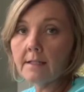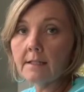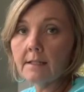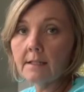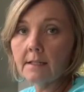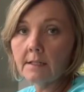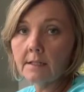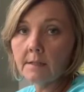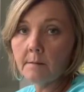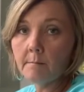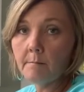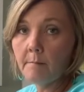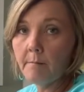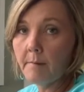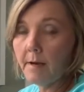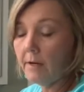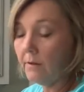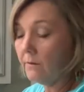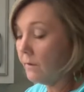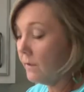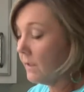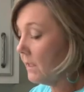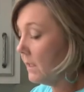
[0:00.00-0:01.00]
gets
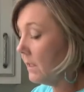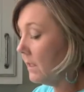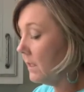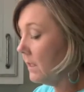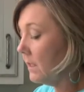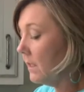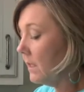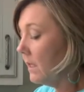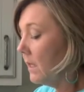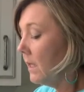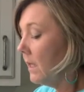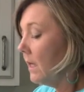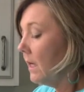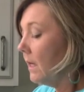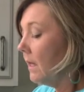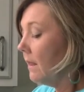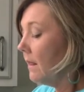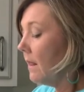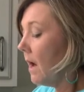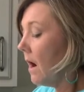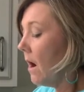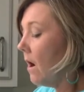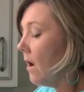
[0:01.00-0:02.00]
melted,
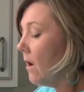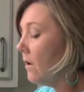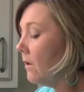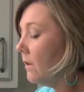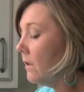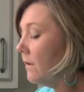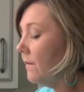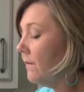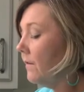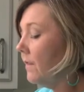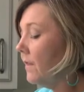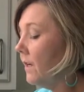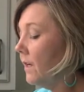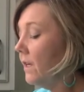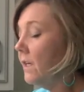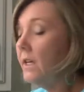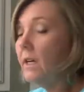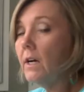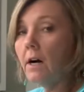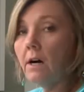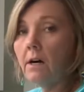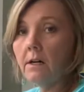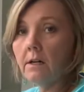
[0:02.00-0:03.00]
all of the
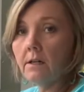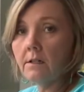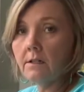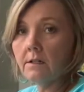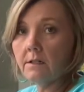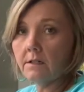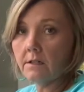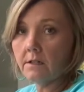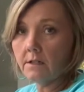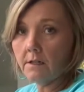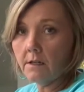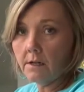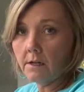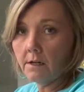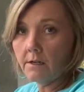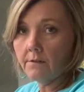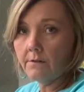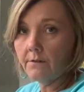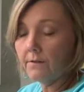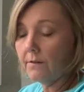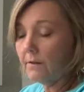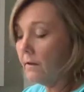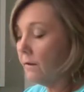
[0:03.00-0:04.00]
gunk
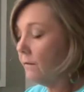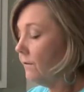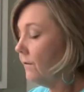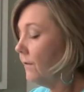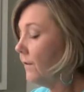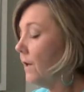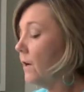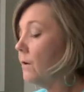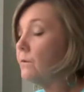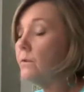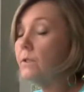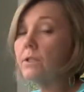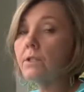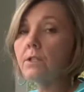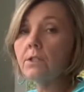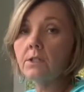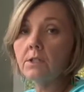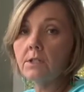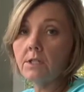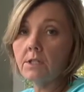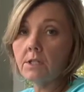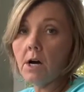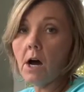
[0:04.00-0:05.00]
stuff floats to
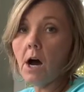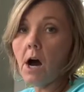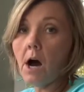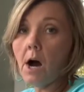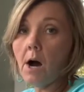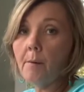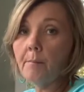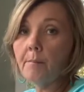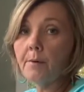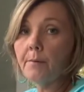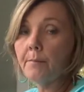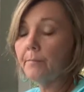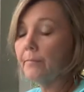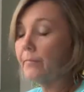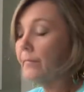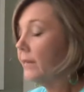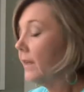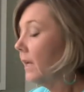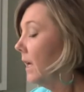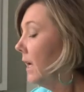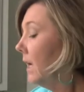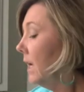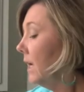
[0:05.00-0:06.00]
the top.
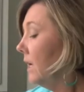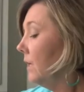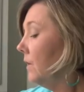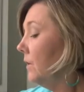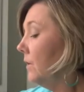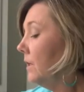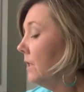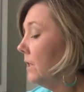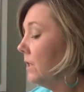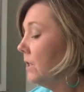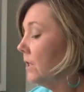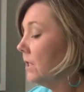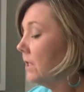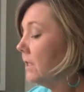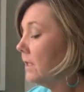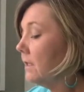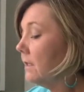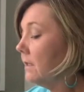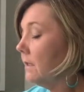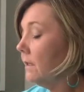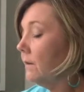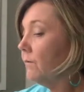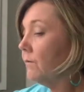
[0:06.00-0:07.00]
And you can just,
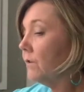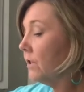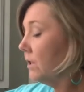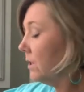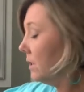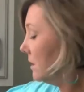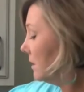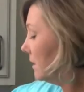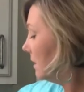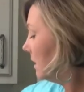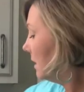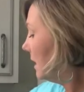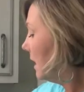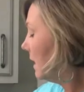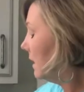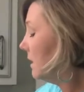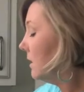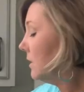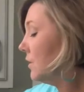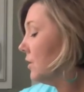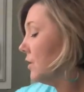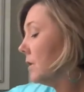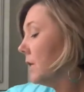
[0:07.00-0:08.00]
and we're just gonna take
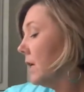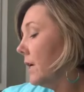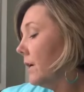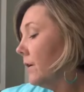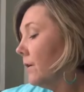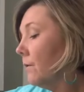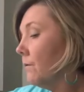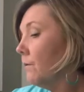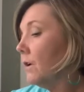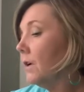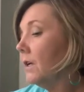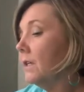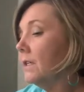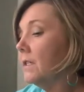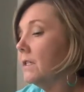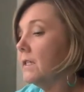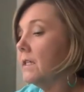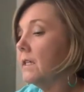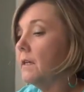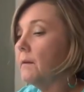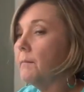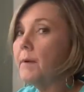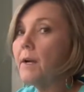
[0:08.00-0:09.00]
this strainer and we're gonna
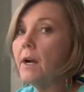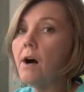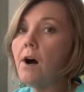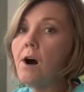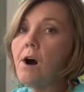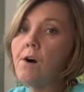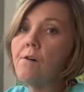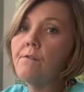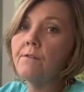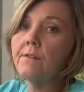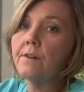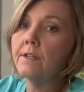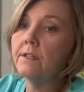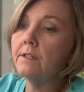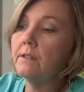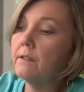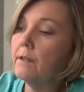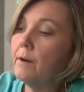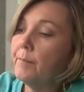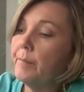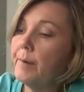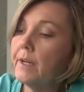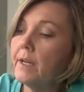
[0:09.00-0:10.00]
skim it off and
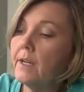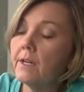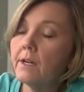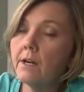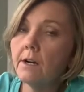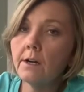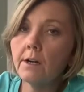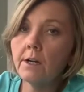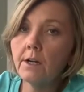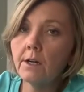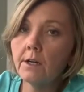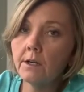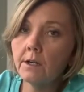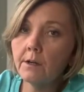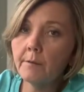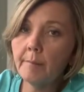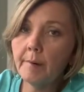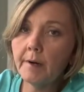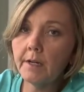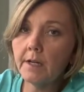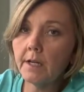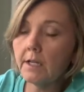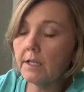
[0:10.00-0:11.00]
dump it in our gunk
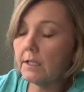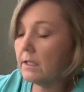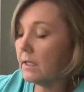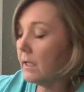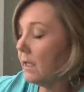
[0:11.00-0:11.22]
bucket.